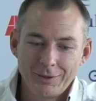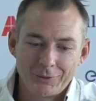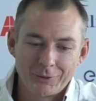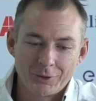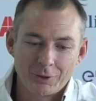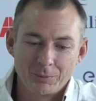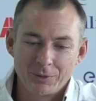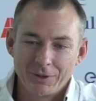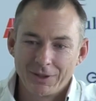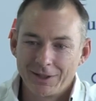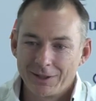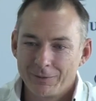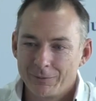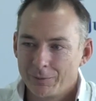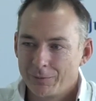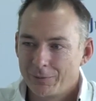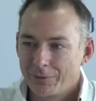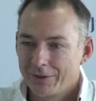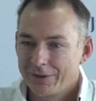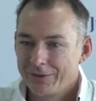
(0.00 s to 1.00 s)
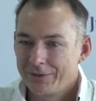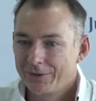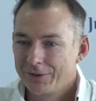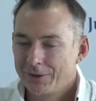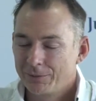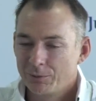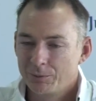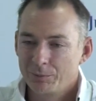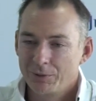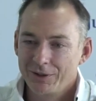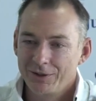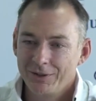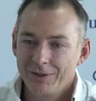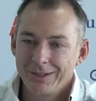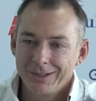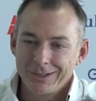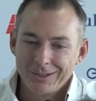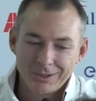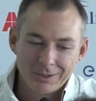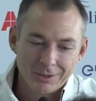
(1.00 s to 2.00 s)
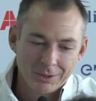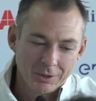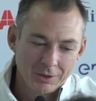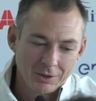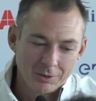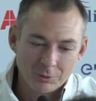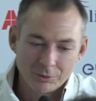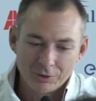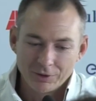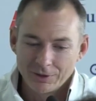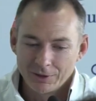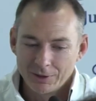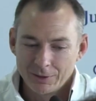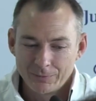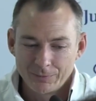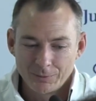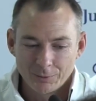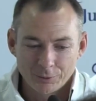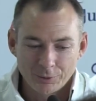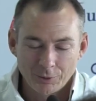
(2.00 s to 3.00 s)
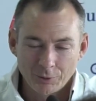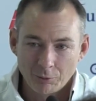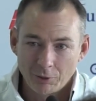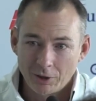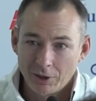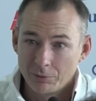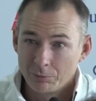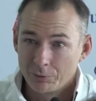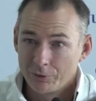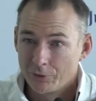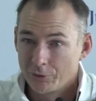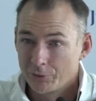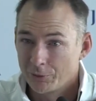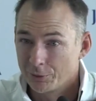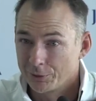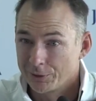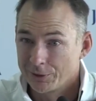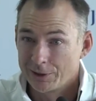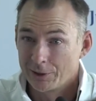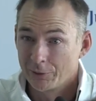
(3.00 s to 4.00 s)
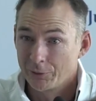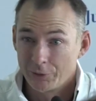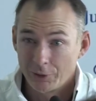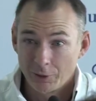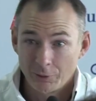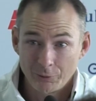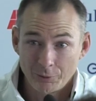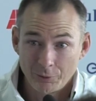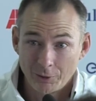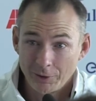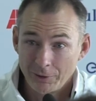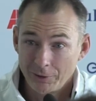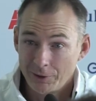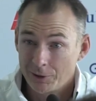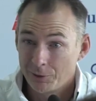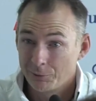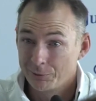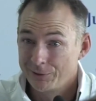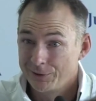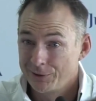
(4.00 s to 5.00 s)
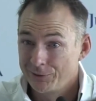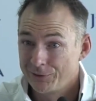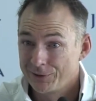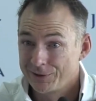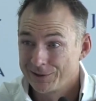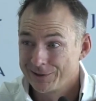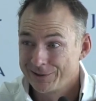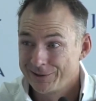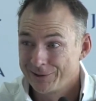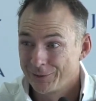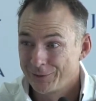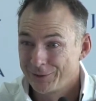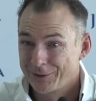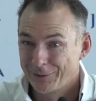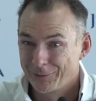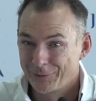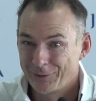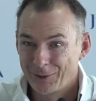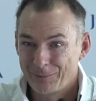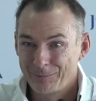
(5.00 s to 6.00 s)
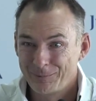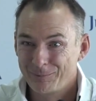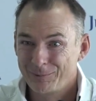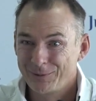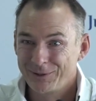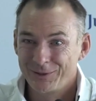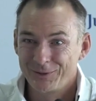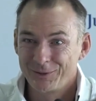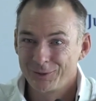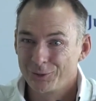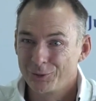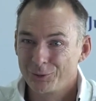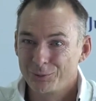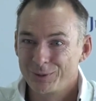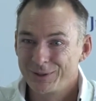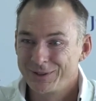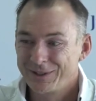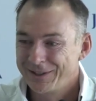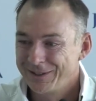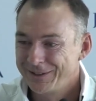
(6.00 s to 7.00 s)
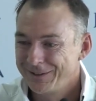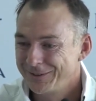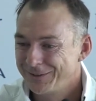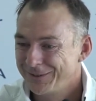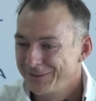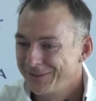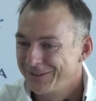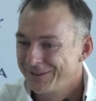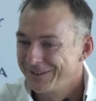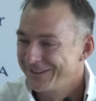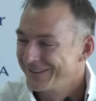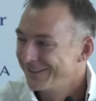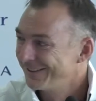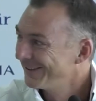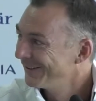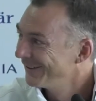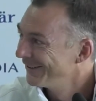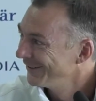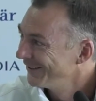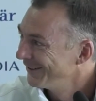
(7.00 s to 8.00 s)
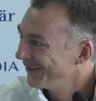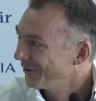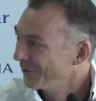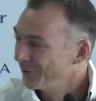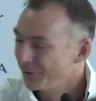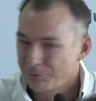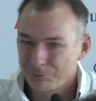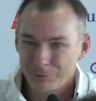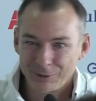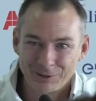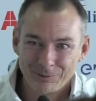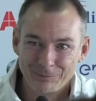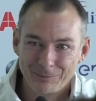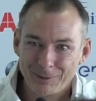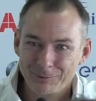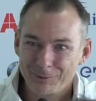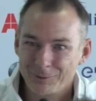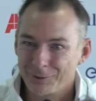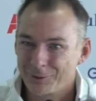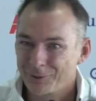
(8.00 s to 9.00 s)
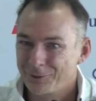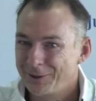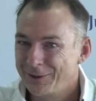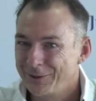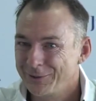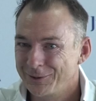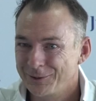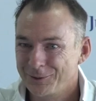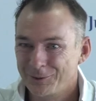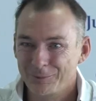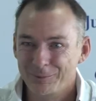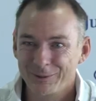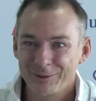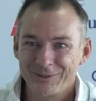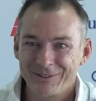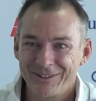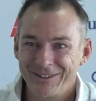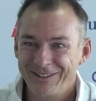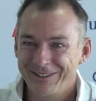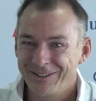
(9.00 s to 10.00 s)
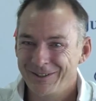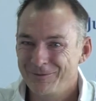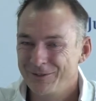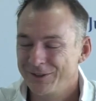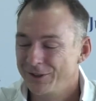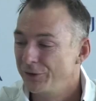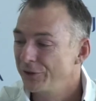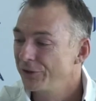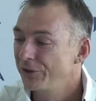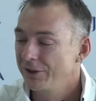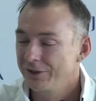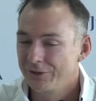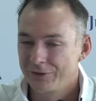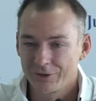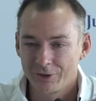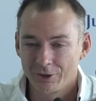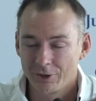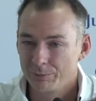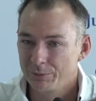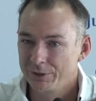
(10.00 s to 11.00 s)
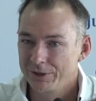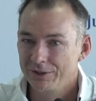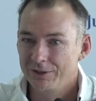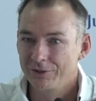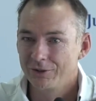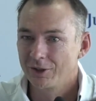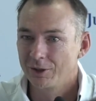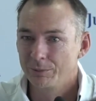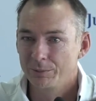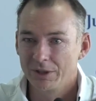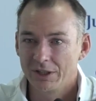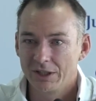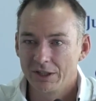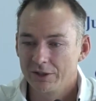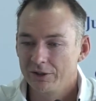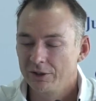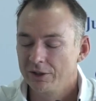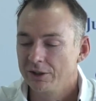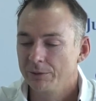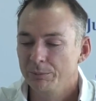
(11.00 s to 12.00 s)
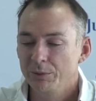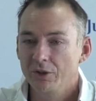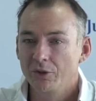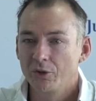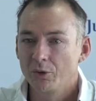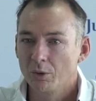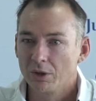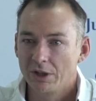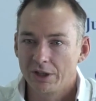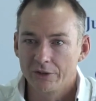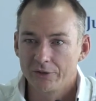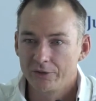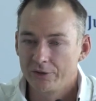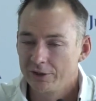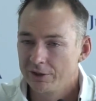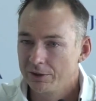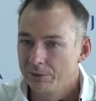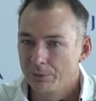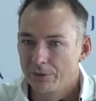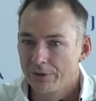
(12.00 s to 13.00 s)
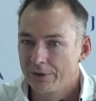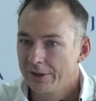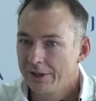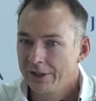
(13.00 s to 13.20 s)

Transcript: it's going to be a hell of a fight. I mean, looking left, looking right, we're just looking at ourselves right now. We need to clean ourselves up and be as good as we can, and you know, then we can maybe look around a little bit. But it's going to be a hard year. And I mean, you saw last year with